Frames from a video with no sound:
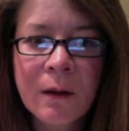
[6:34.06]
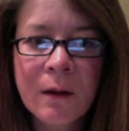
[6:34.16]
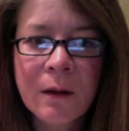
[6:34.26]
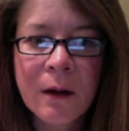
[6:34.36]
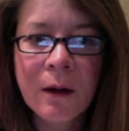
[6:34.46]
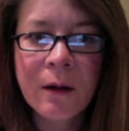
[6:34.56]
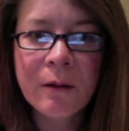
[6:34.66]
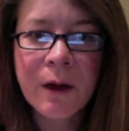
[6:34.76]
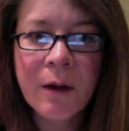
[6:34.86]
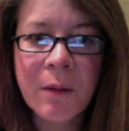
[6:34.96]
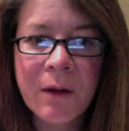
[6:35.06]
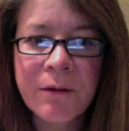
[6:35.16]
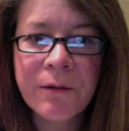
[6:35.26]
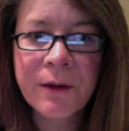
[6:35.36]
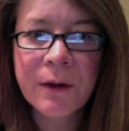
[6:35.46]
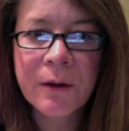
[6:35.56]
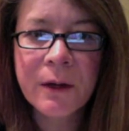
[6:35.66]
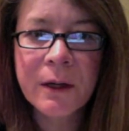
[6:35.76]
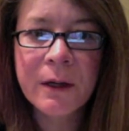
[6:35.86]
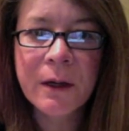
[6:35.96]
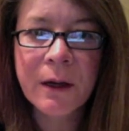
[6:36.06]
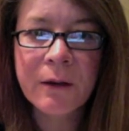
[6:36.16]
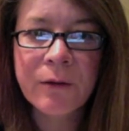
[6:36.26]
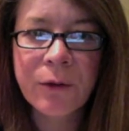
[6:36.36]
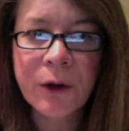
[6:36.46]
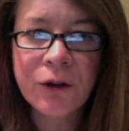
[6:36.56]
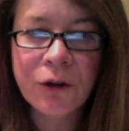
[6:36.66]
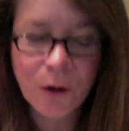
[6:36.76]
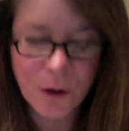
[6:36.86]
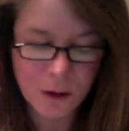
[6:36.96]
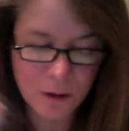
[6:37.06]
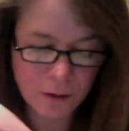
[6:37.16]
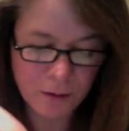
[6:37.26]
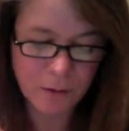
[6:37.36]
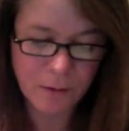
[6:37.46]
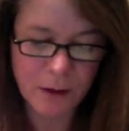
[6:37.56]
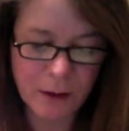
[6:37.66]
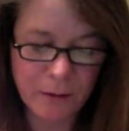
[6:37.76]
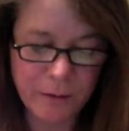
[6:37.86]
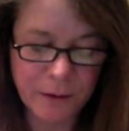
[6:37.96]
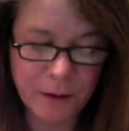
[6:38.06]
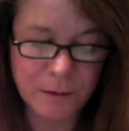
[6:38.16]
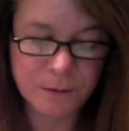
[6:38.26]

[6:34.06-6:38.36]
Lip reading: Now I've got my filler in a fresh cart ready to fill.